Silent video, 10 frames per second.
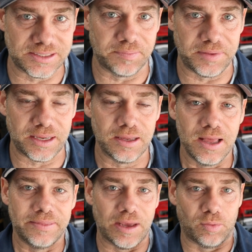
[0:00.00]
something
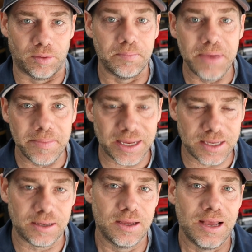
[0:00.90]
that will
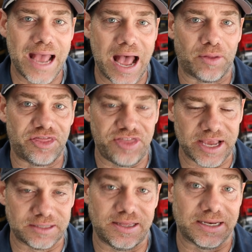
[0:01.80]
mimic how
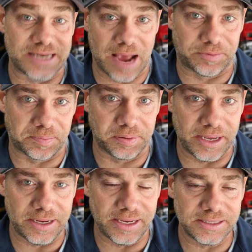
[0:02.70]
thick the adapter
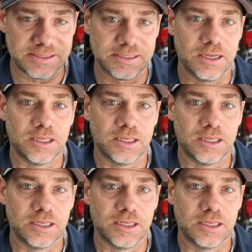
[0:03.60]
plate is.